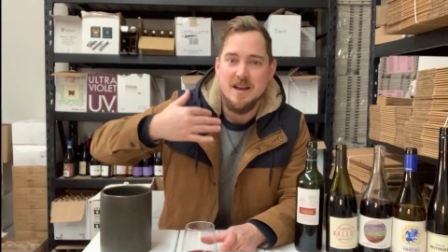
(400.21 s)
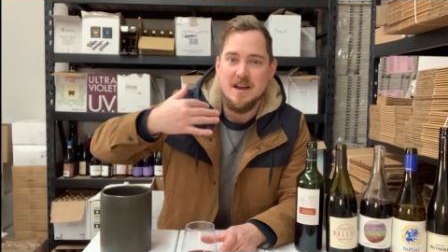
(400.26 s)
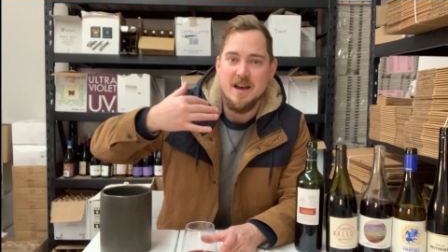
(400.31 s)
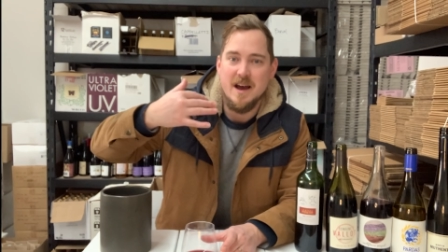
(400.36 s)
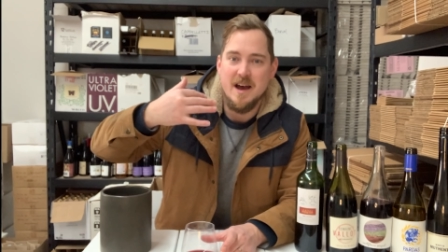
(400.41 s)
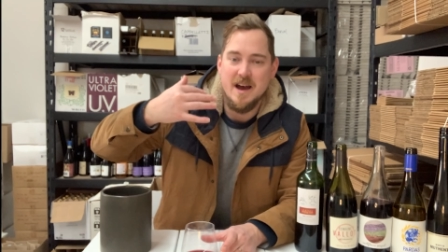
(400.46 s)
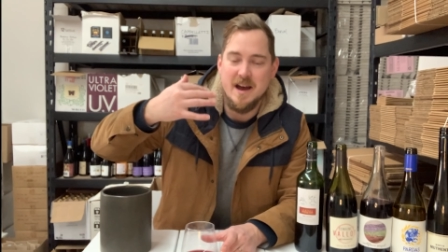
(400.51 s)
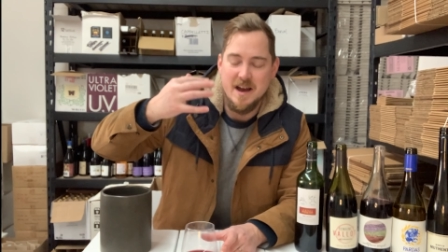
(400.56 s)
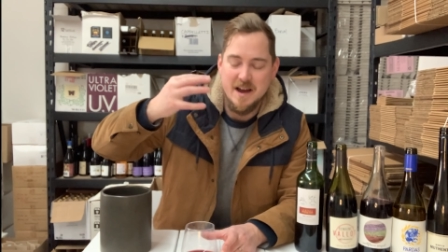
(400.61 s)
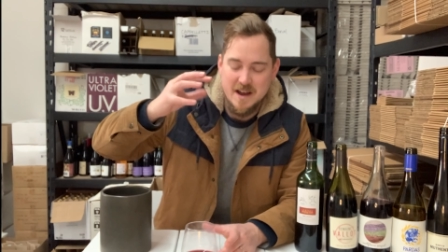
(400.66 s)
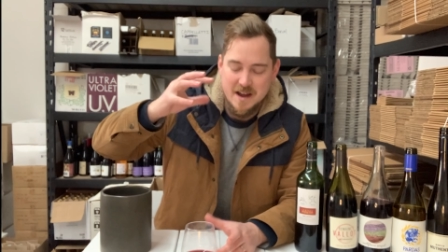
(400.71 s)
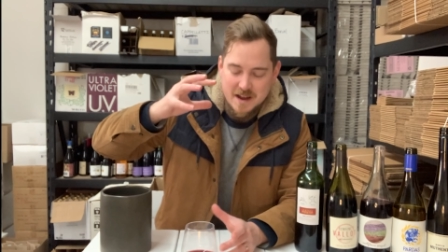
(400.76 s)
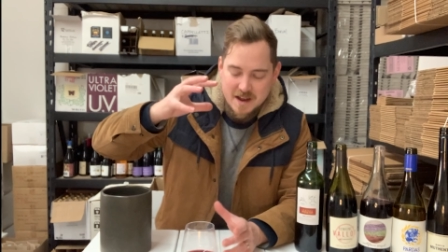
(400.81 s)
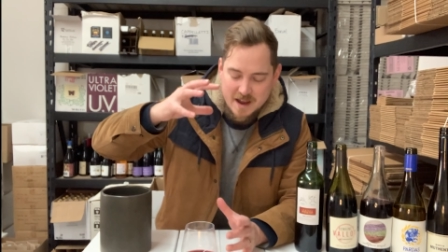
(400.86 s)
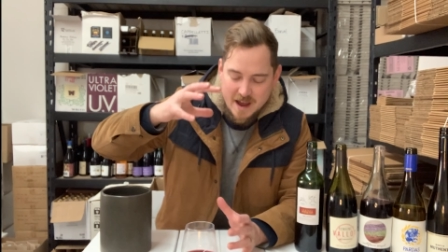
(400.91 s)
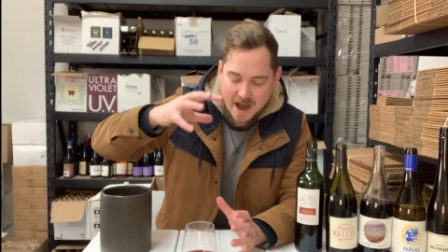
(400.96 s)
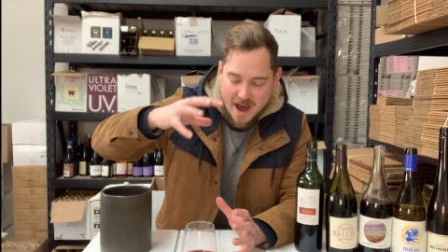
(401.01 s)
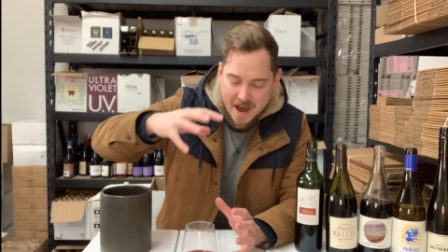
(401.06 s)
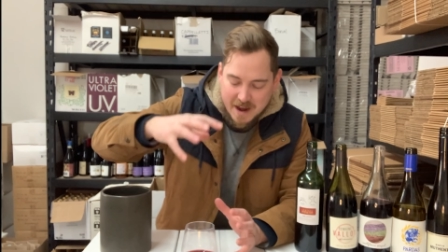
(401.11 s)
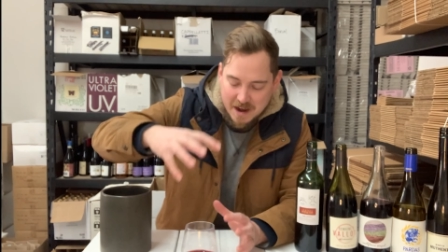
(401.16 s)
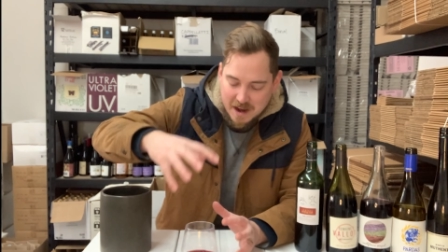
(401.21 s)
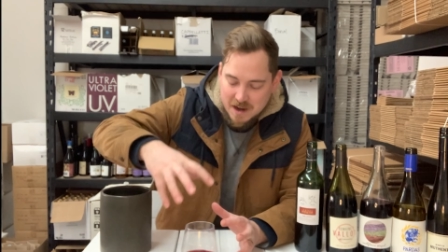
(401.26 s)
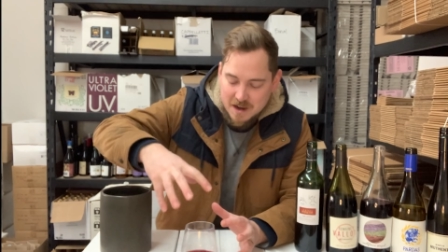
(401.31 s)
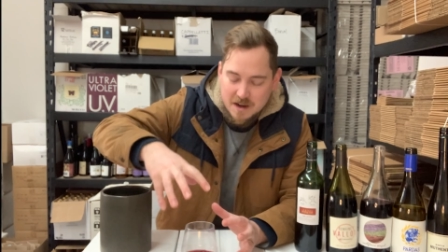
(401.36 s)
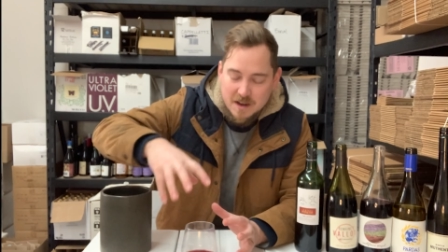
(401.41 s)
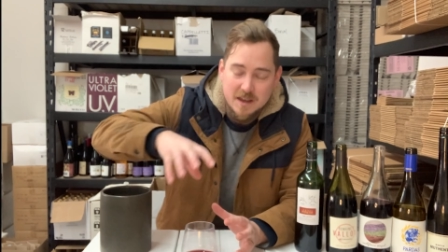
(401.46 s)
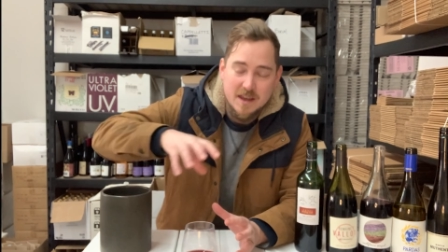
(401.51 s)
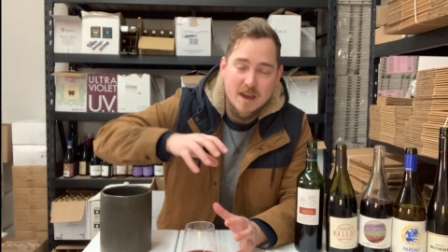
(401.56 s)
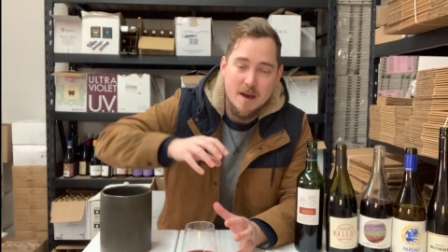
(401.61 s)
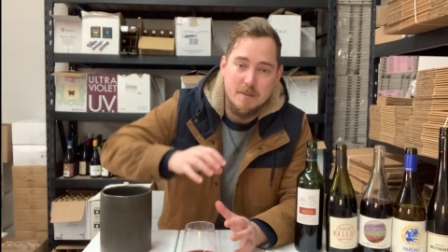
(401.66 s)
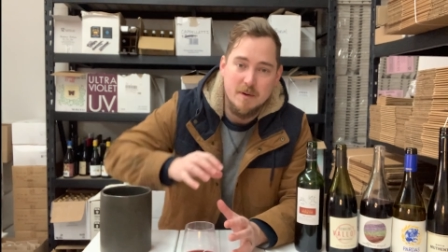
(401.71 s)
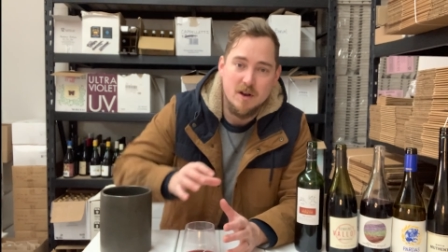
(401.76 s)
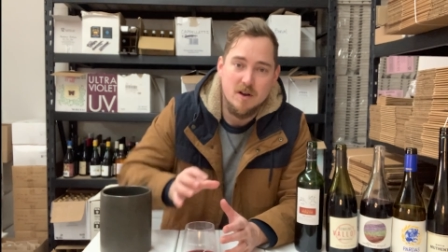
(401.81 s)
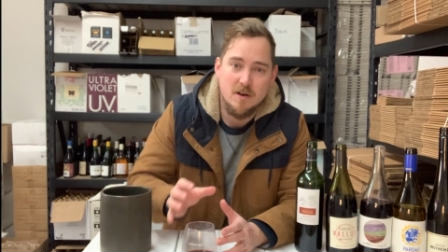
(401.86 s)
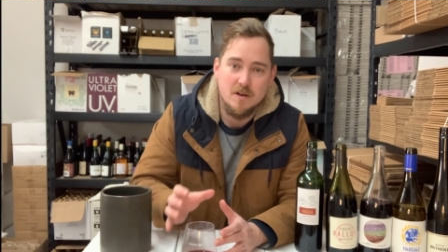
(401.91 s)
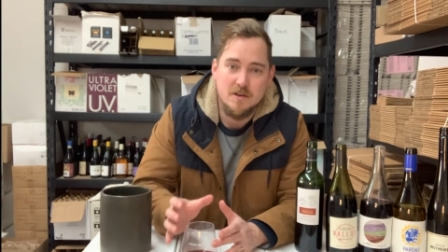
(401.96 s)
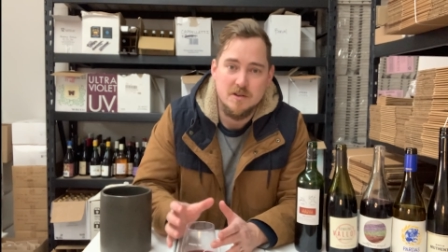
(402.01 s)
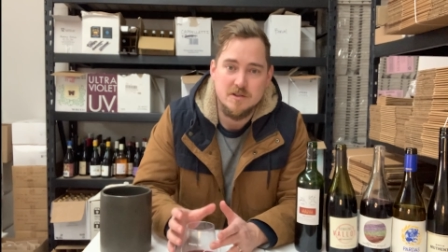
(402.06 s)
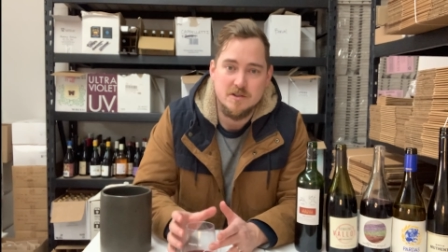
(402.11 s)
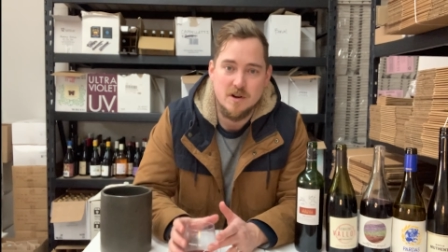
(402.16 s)
added
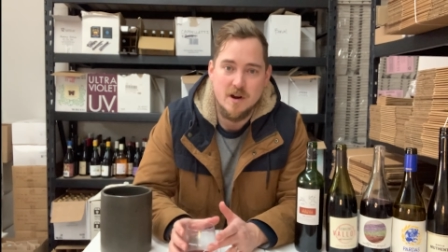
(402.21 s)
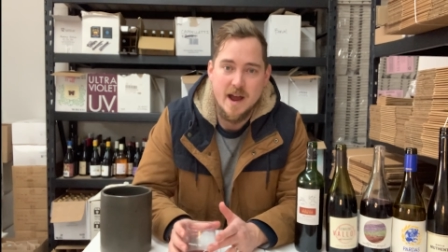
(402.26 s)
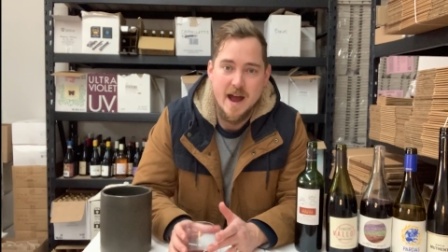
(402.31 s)
chemicals or